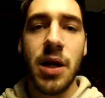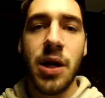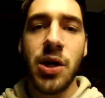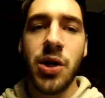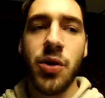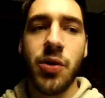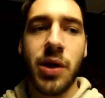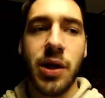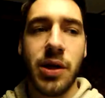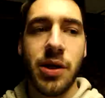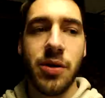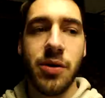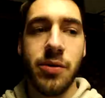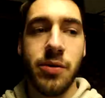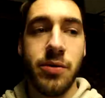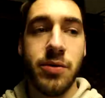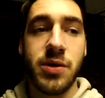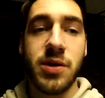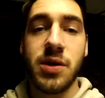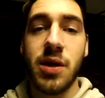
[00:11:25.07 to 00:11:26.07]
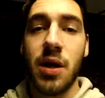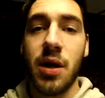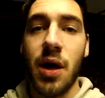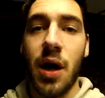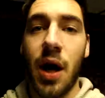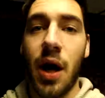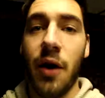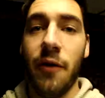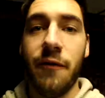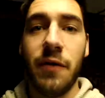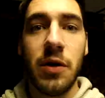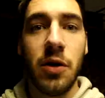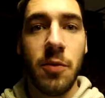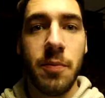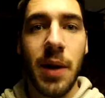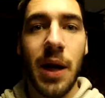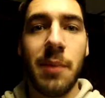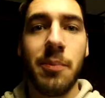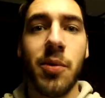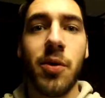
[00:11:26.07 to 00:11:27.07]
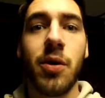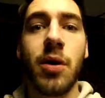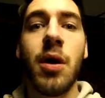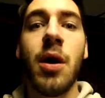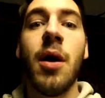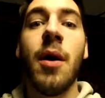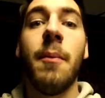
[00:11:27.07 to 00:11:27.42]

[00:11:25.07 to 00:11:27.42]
You can use filler paper,